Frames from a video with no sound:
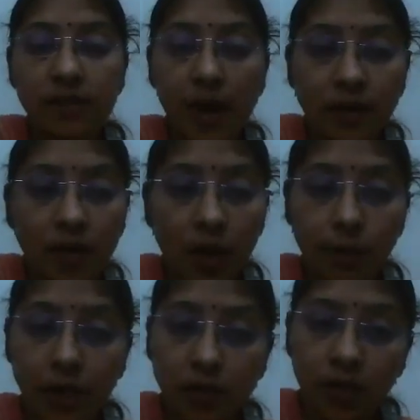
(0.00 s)
sac
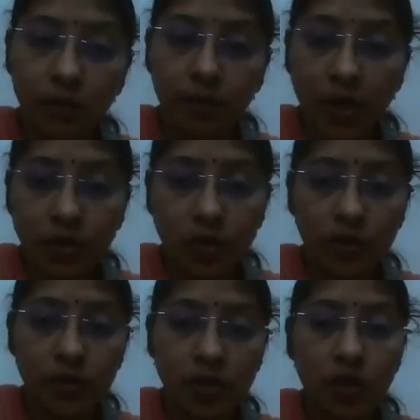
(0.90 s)
diameter by
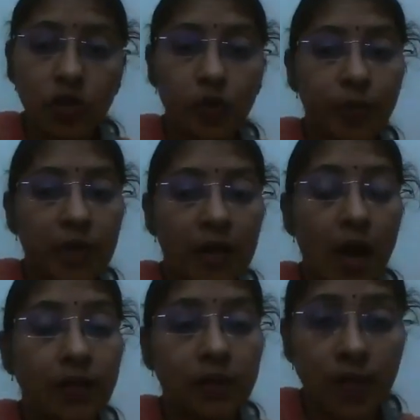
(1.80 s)
diversity should be
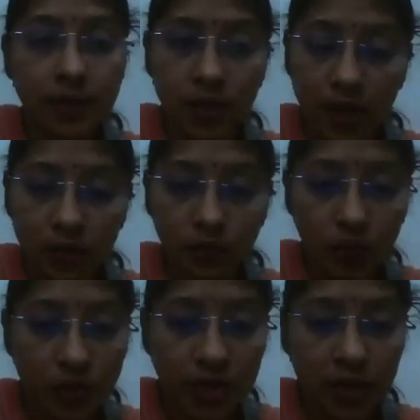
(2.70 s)
less than
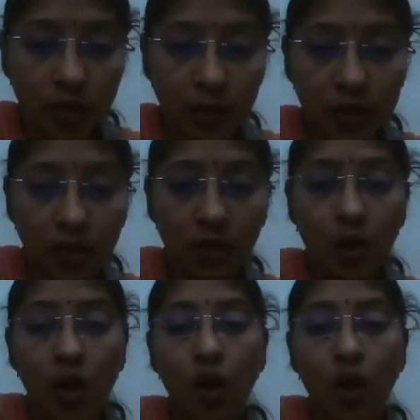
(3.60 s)
4 centimeter.